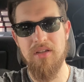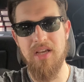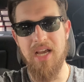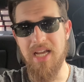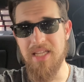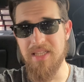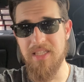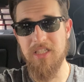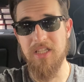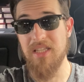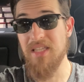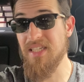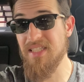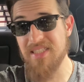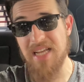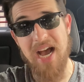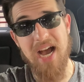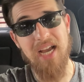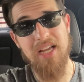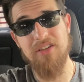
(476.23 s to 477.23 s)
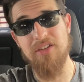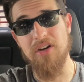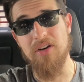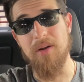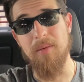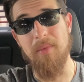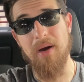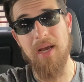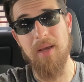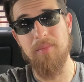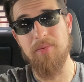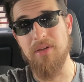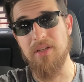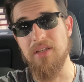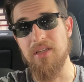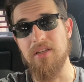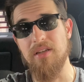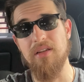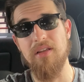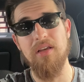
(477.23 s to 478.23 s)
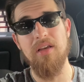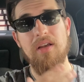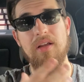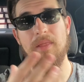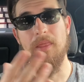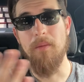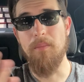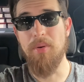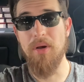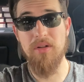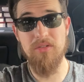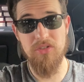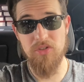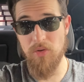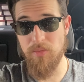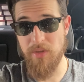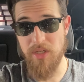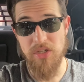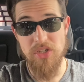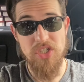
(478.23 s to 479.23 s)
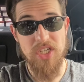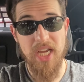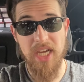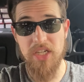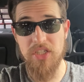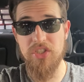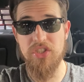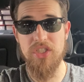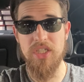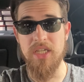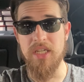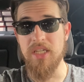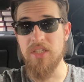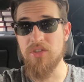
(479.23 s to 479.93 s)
At least I don't, in my opinion. The belts don't mean jack shit.